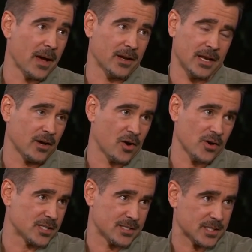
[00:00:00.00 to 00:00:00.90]
about it. Now, of
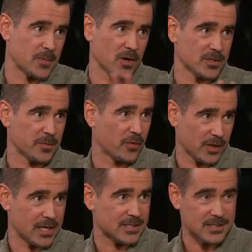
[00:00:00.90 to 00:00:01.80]
course, it's exposed
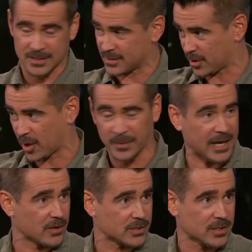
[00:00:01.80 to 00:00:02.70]
before this. This isn't your
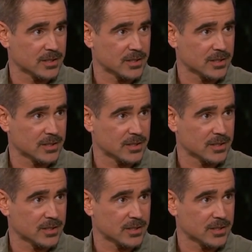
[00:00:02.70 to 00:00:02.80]
No, out. this